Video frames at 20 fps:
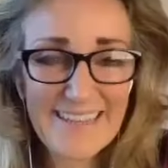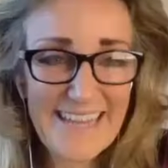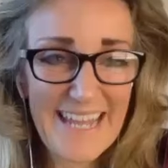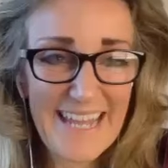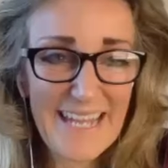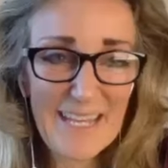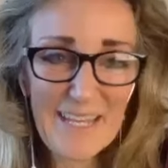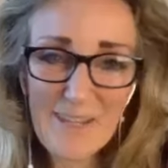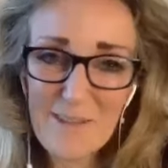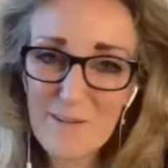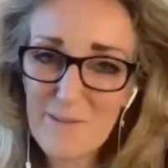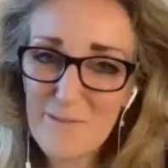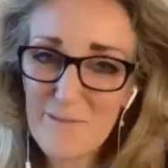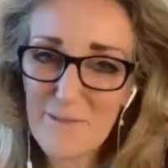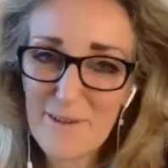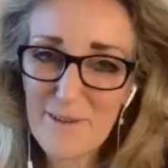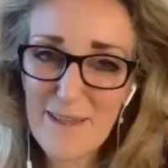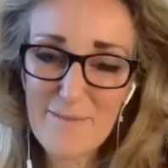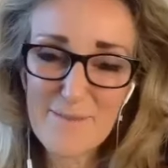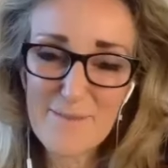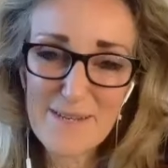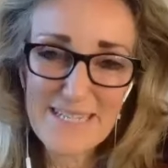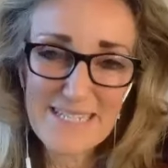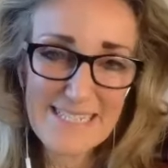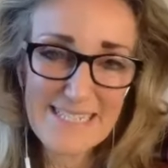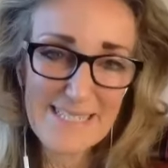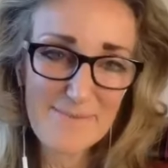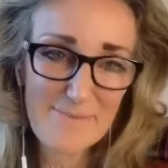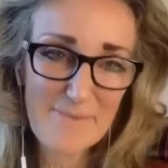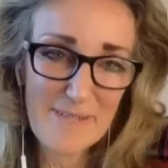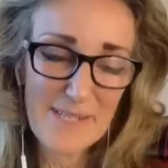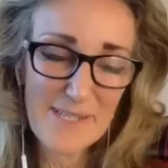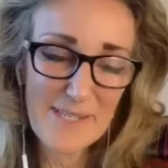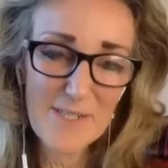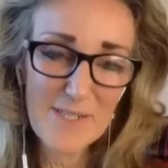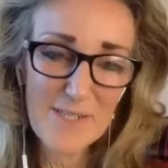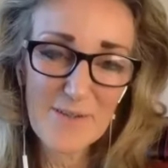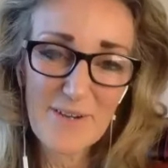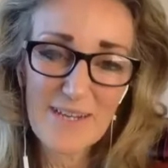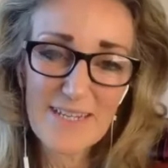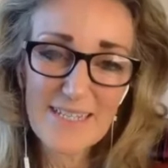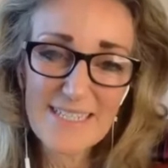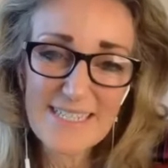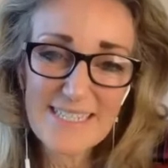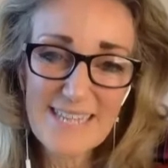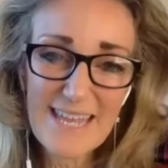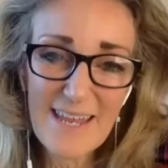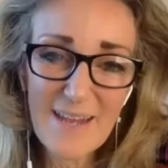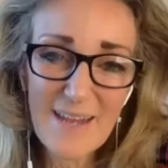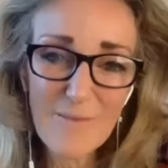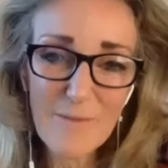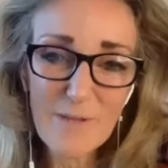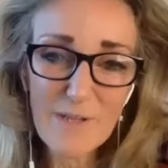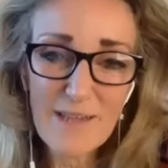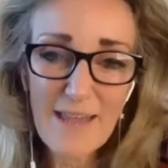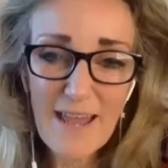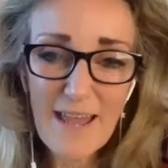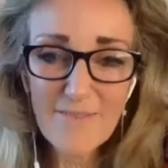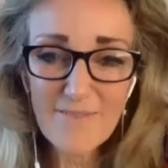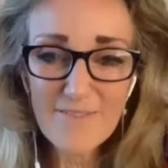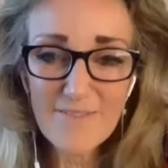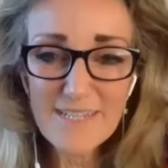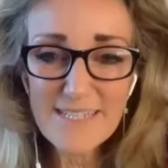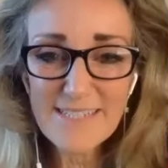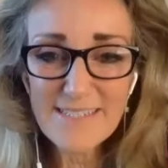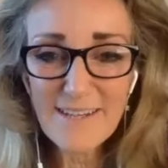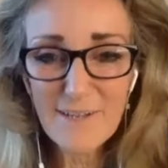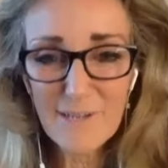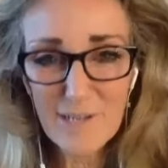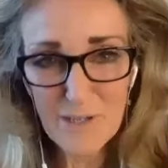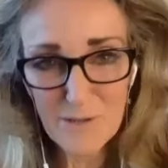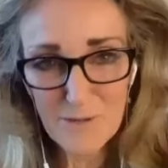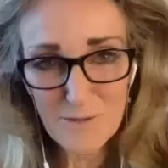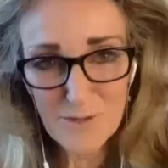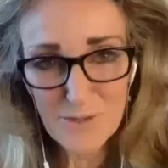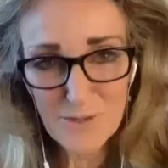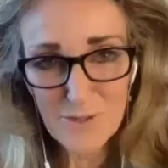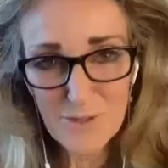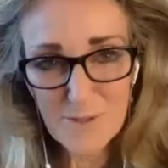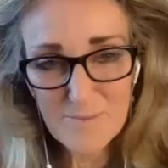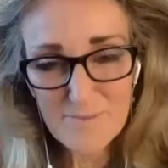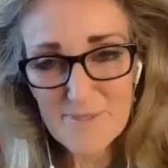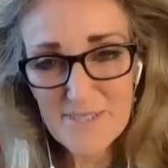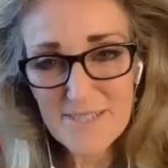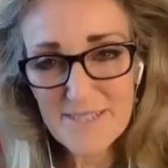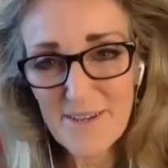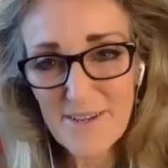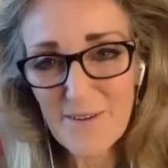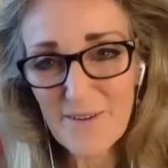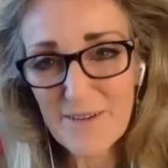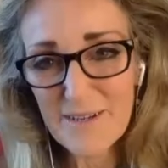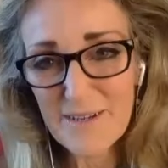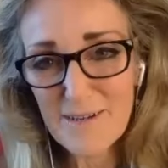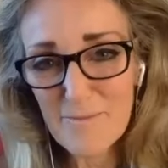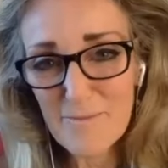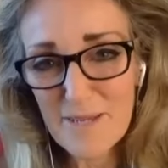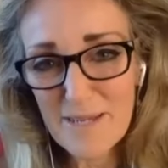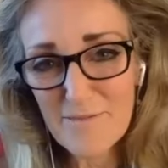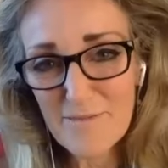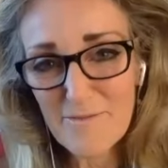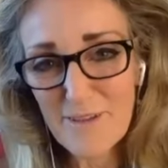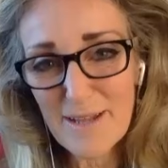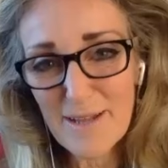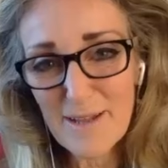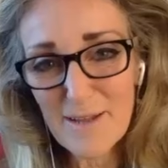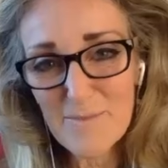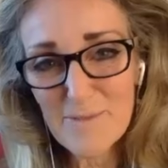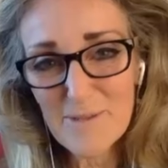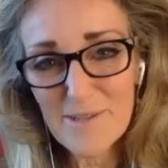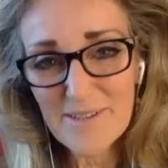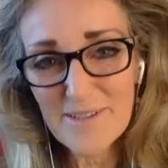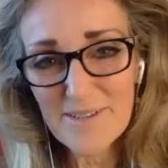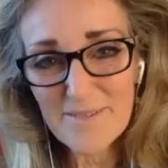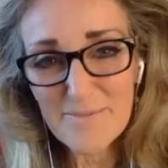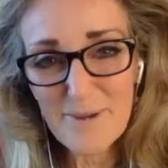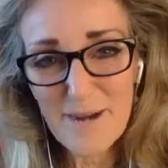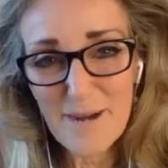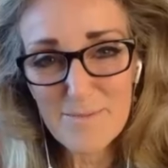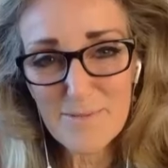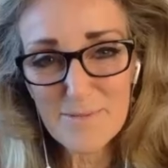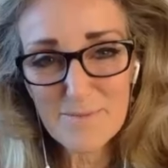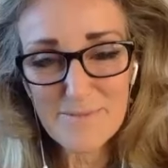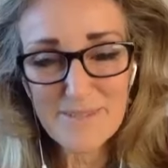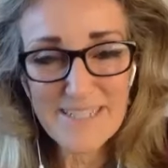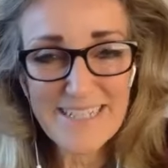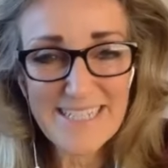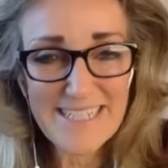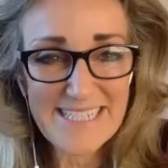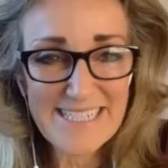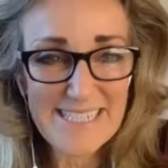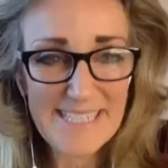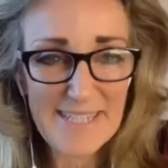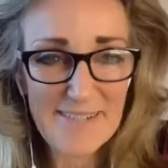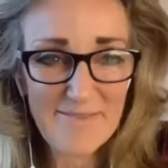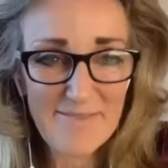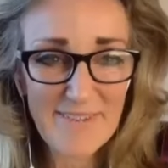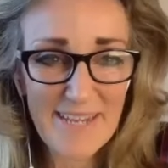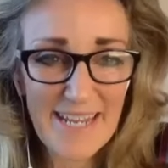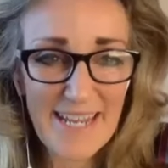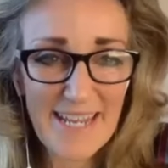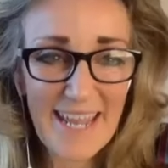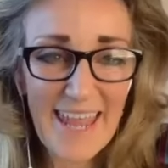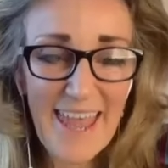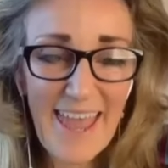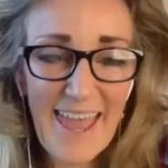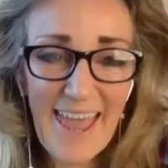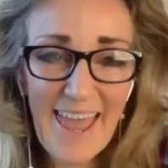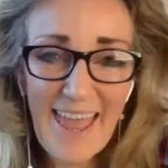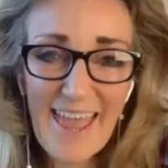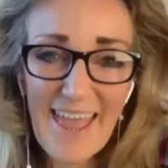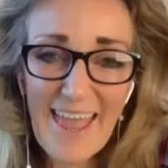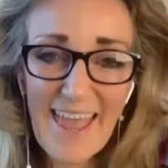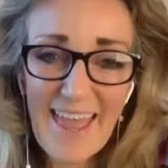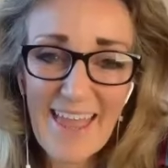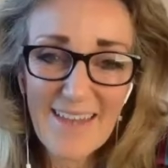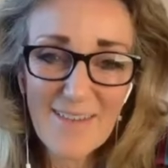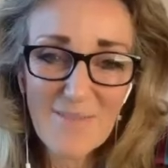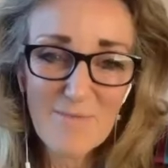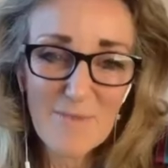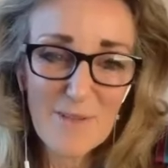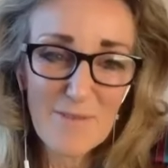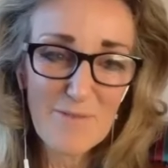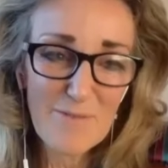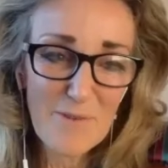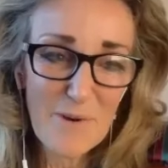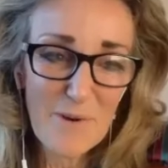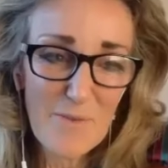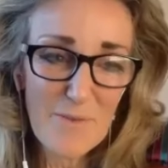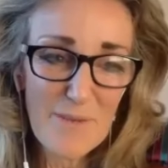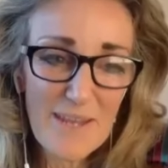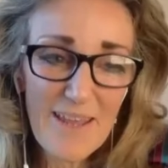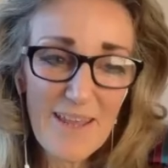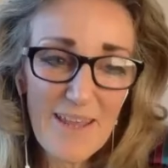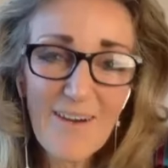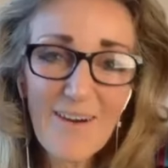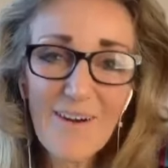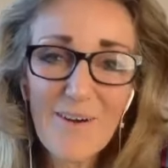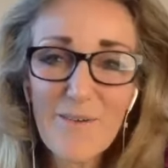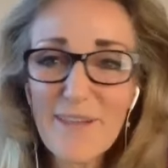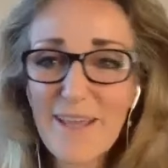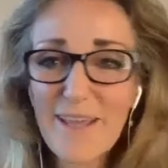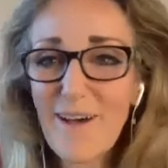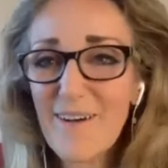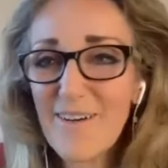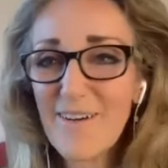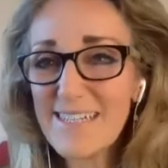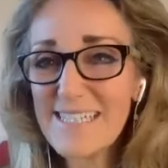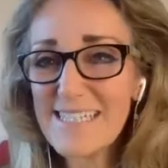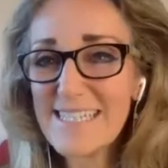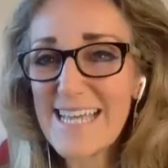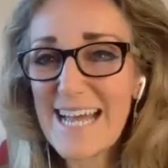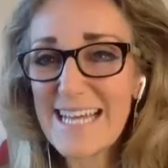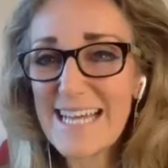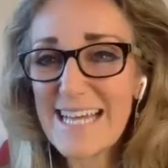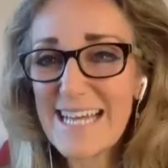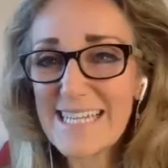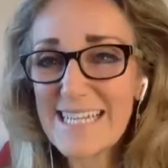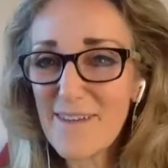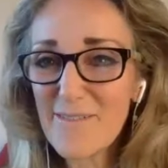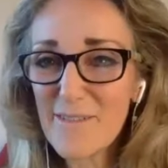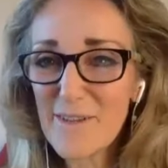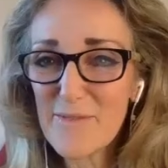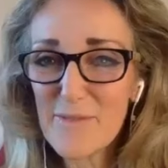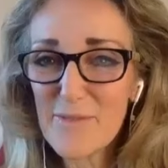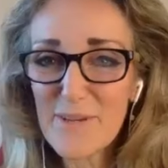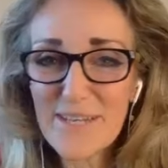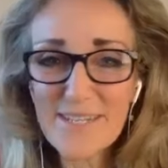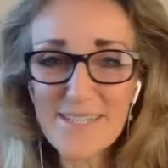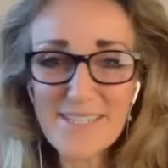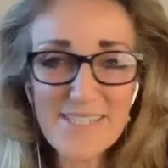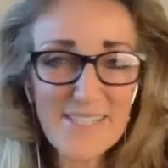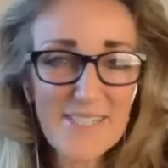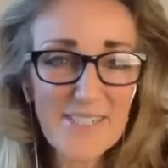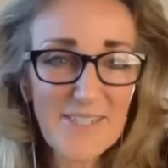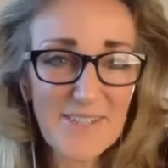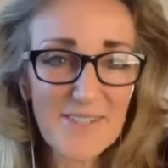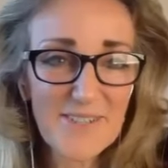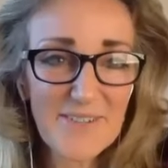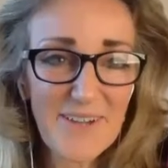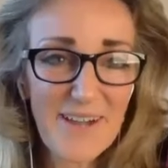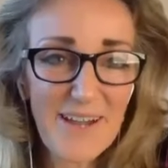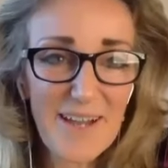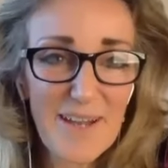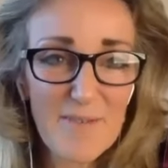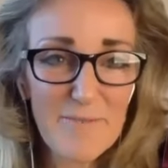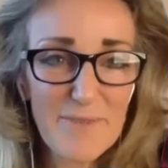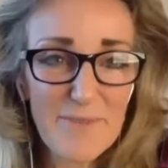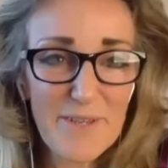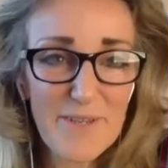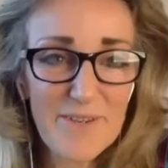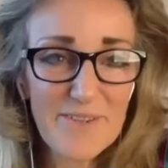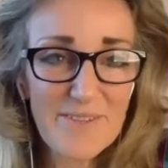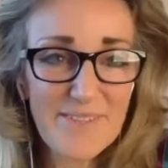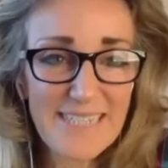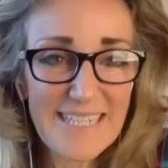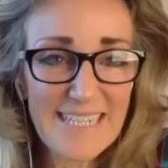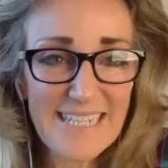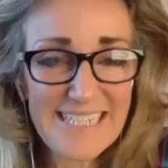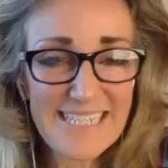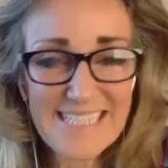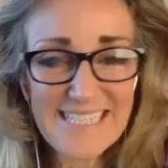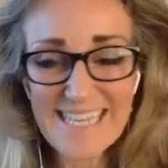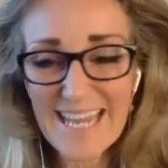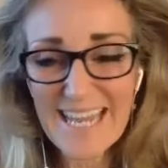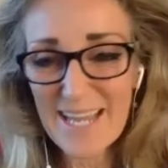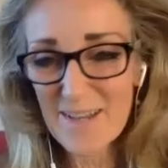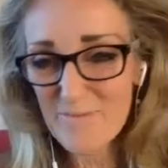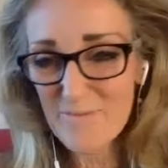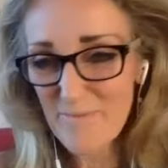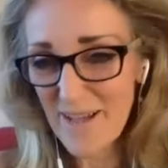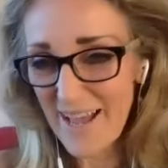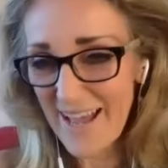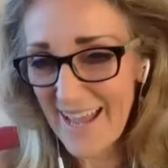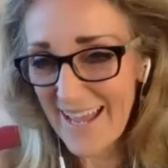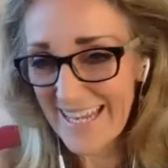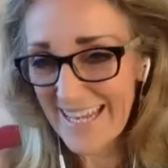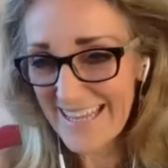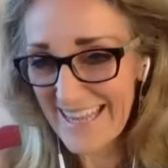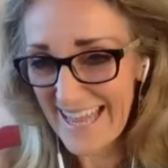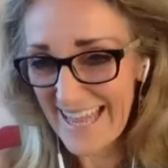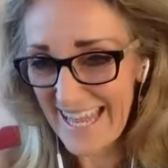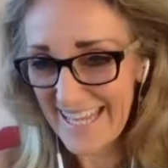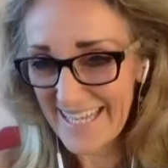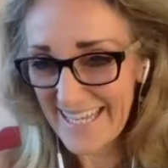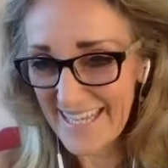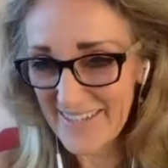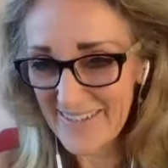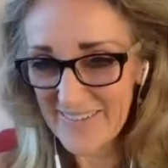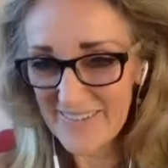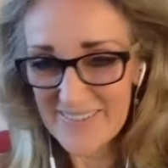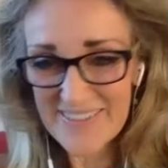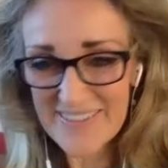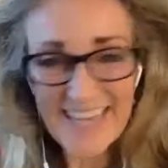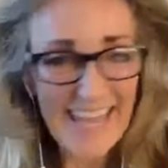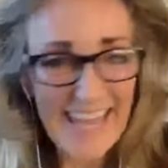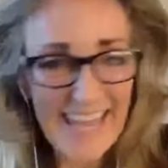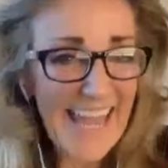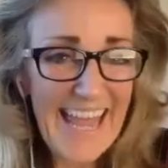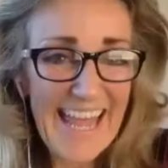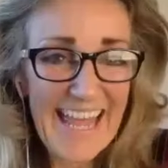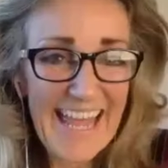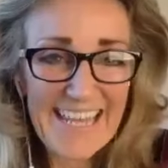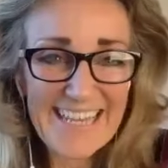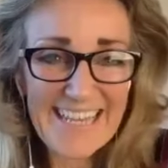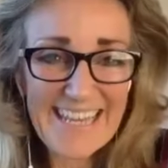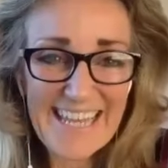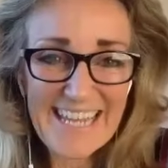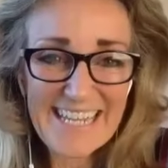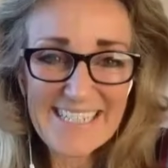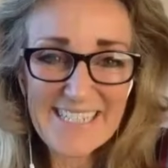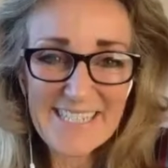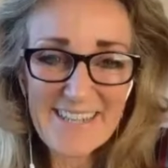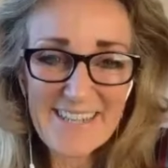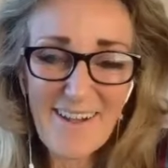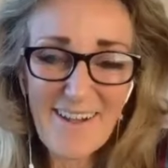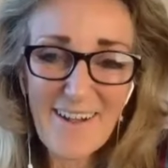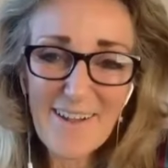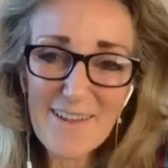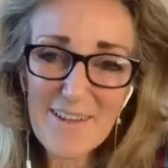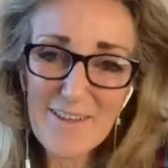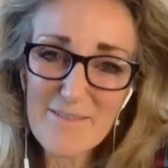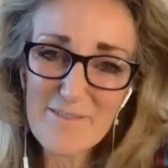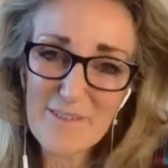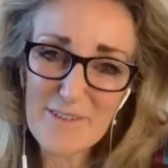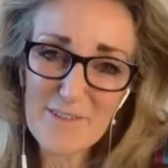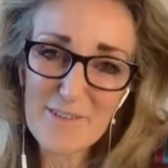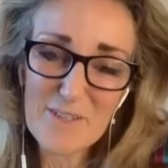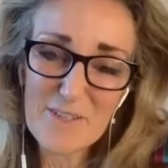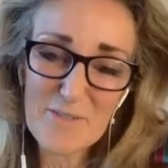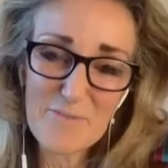thank you for coming to speak to us, and we'll have this on YouTube, so it'll be available probably this evening. And before we go, we always ask everyone to unmute and say goodbye and thank you. And thanks all of you